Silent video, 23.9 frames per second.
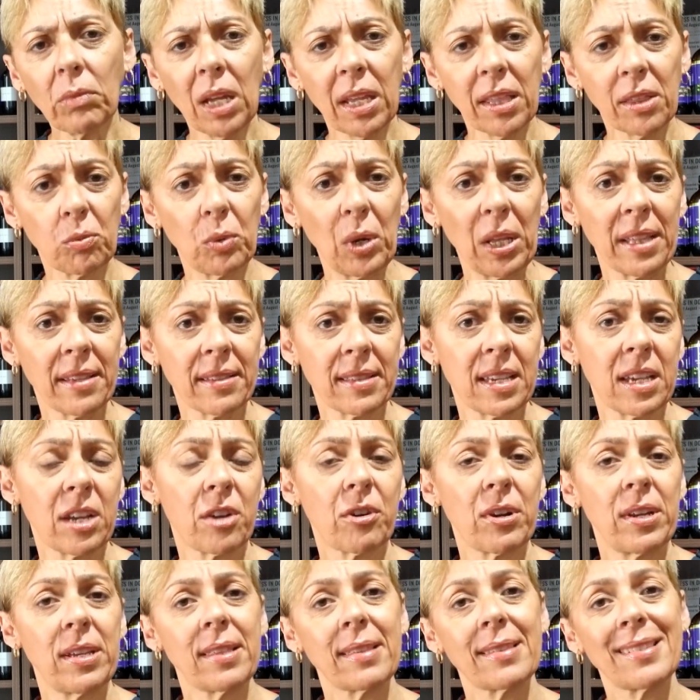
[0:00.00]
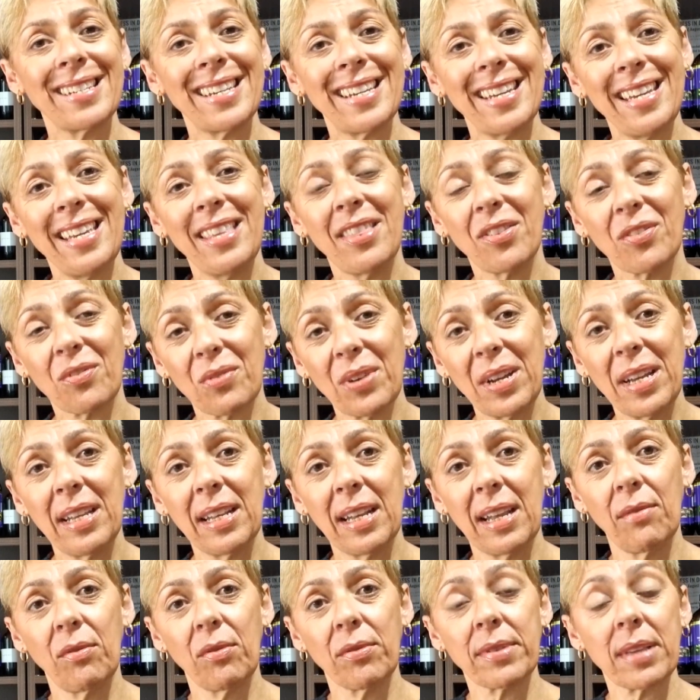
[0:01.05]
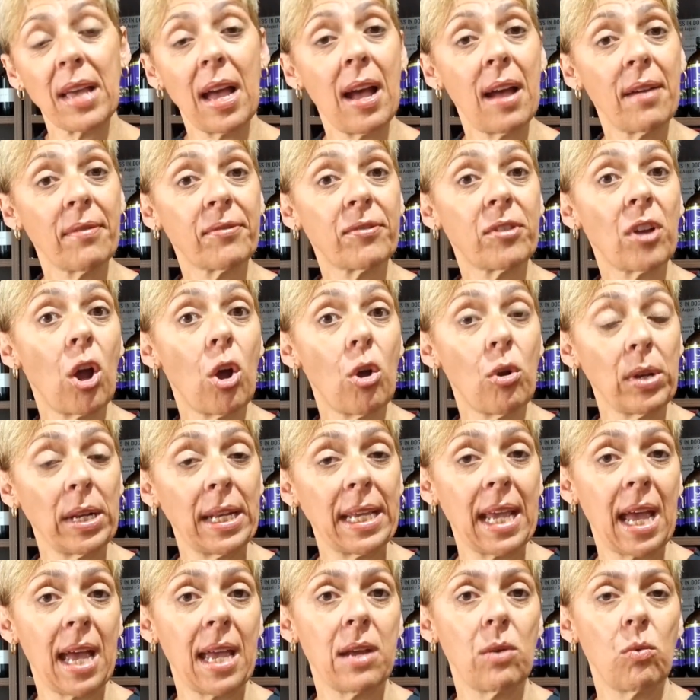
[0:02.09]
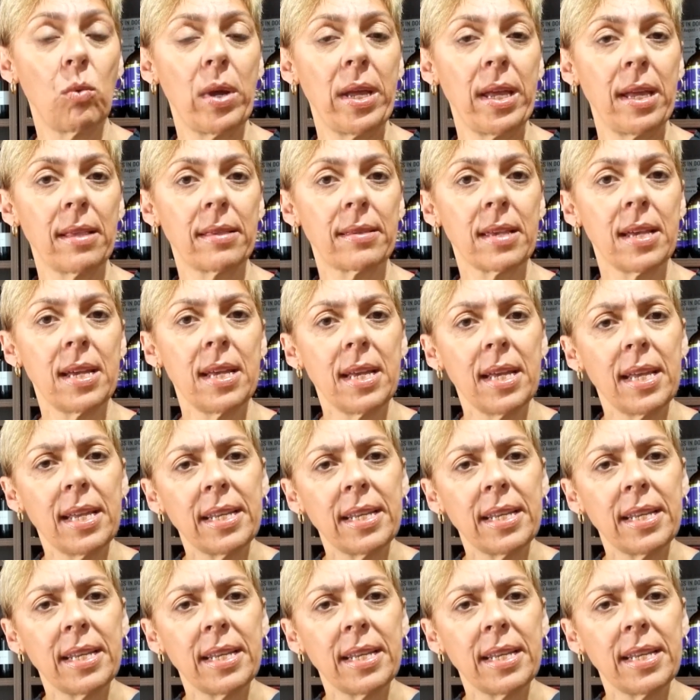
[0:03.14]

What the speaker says: as well as increase T3 levels after only 8 weeks.